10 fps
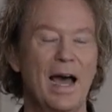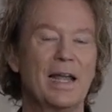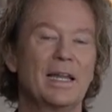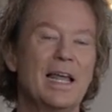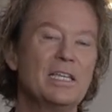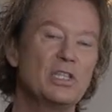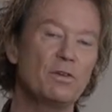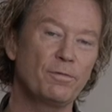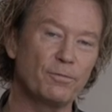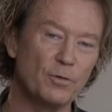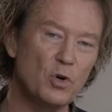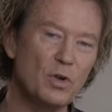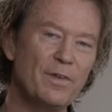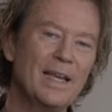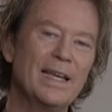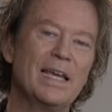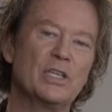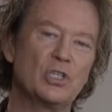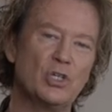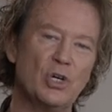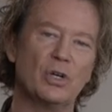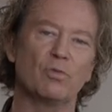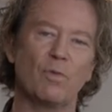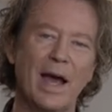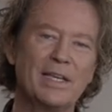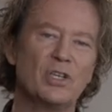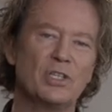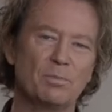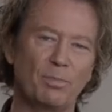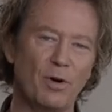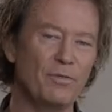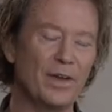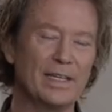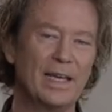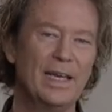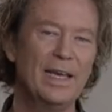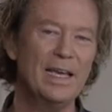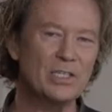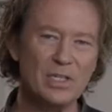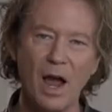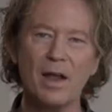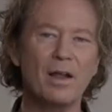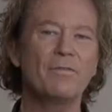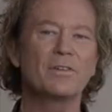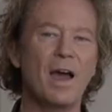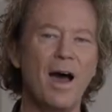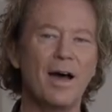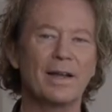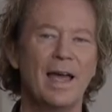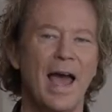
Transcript: Unless the fruit of it is good, righteous, and perfect, it's not of God.